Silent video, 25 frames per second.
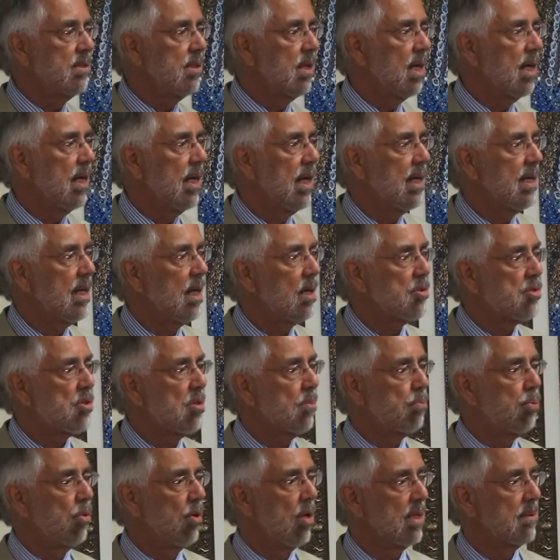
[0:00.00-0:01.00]
and air
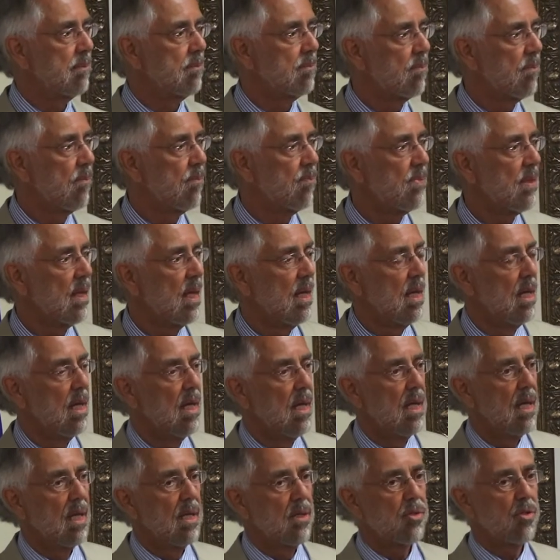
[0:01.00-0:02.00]
support.
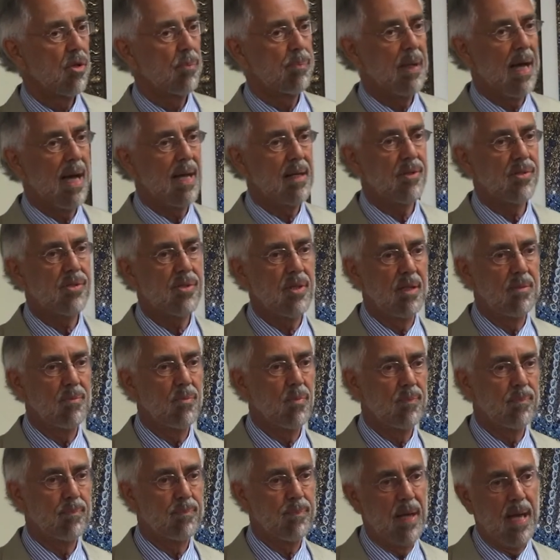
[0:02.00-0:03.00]
So
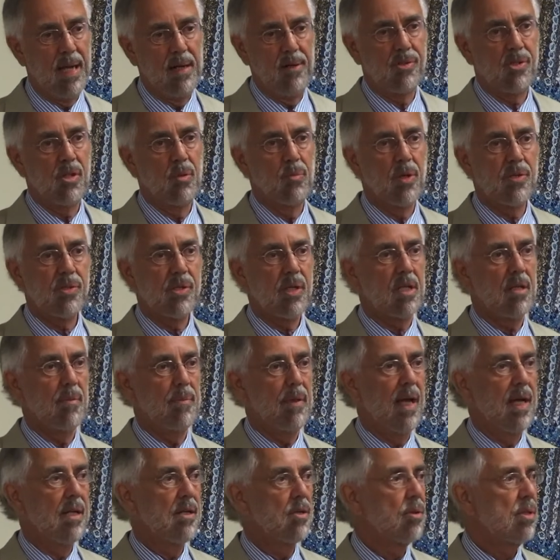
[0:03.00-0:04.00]
Patterson was the
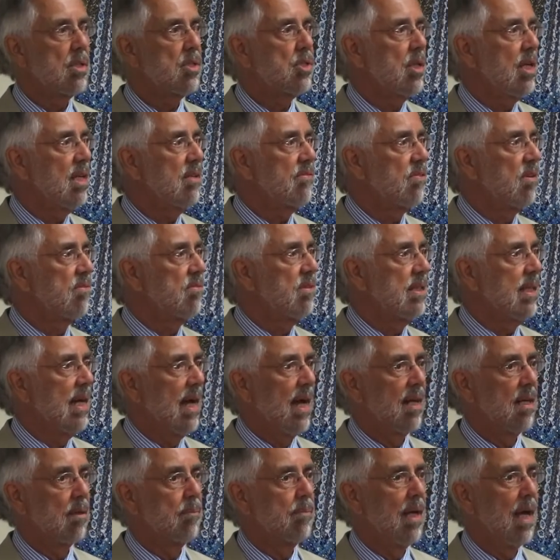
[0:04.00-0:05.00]
commander in chief of
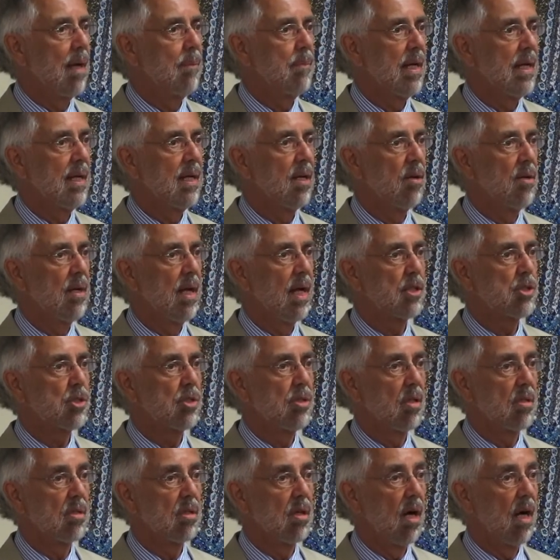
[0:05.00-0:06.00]
the Alabama Air
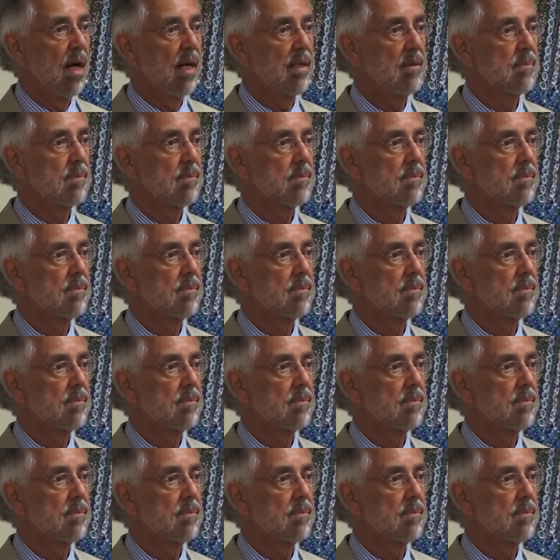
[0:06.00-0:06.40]
National Guard.